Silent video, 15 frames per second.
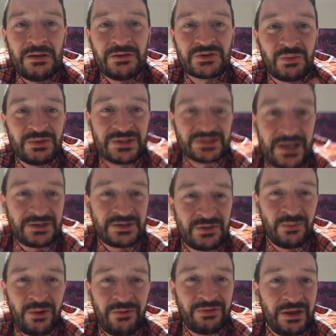someone said
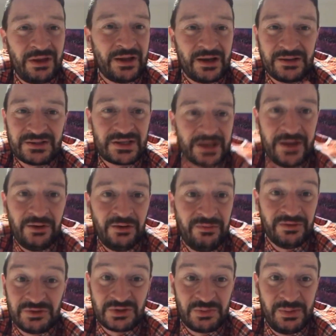one thing, I'd say
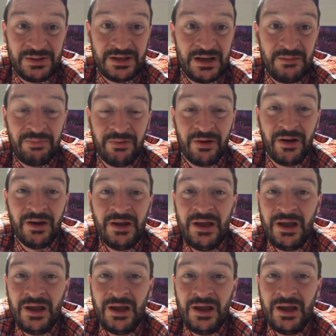another, just to be deliberate,